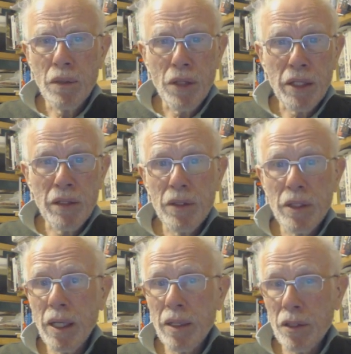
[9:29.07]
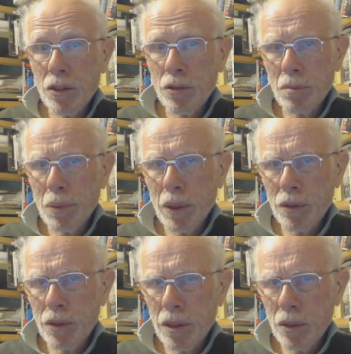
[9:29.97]
and then the other 2
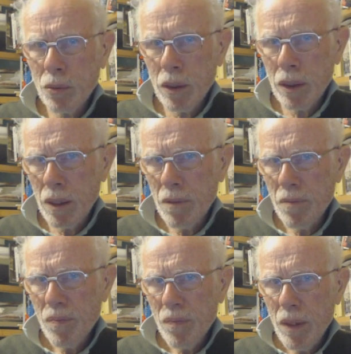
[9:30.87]
approaches were